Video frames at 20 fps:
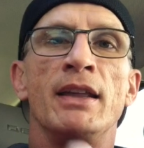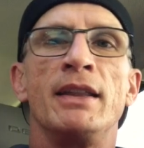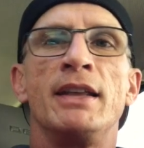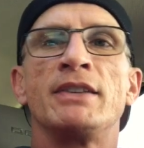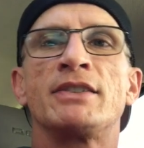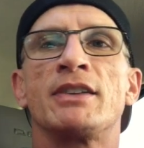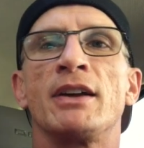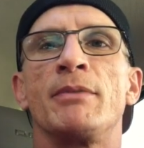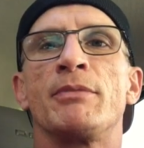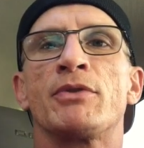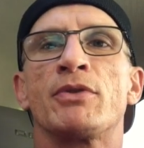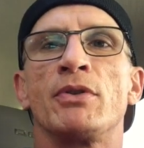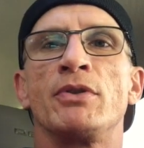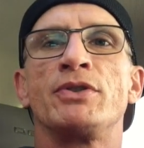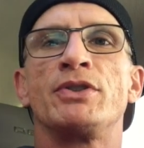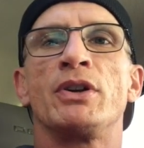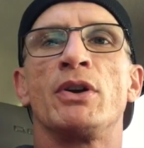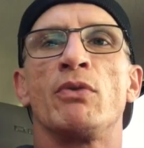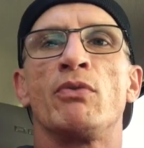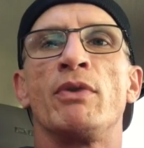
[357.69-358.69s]
Then something
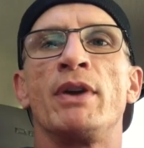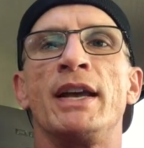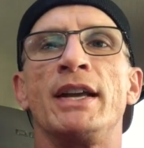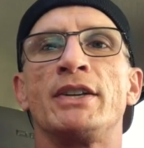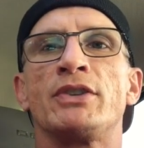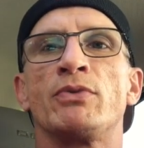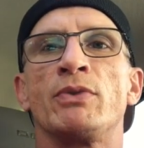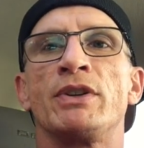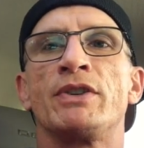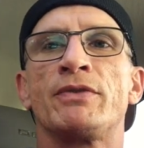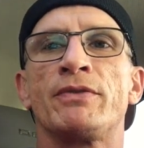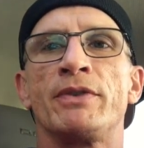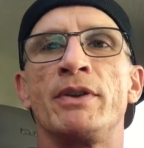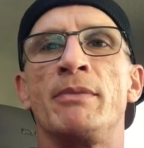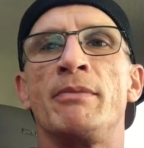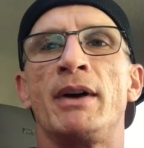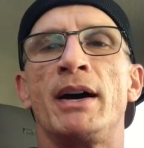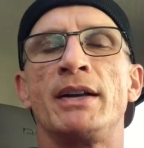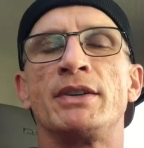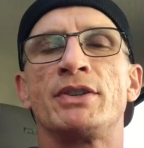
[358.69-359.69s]
throws you a wrench, which
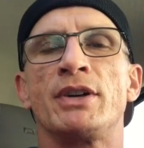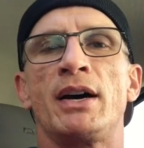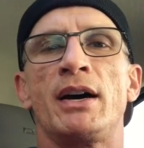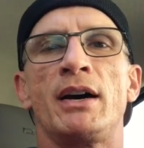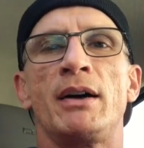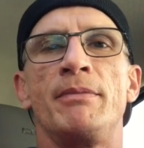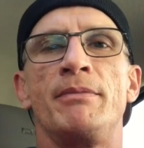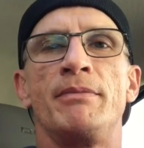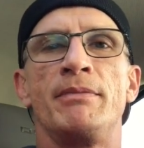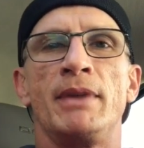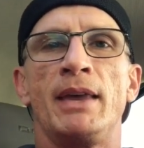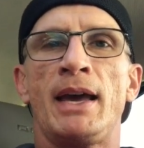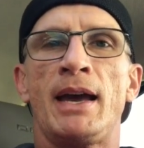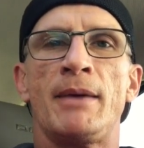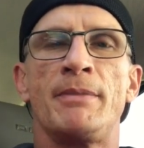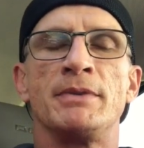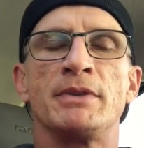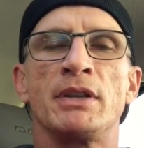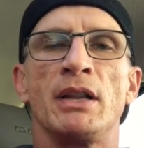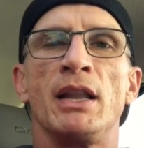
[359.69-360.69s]
in my job, that
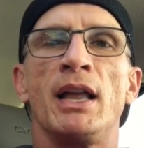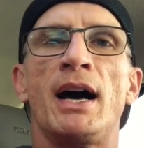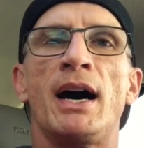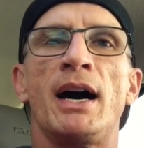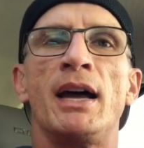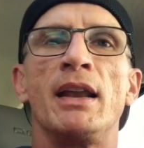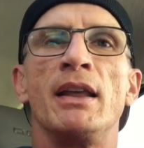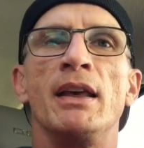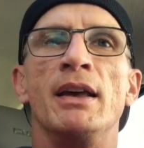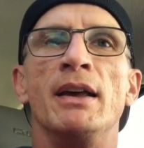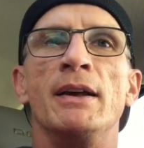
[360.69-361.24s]
happens a lot.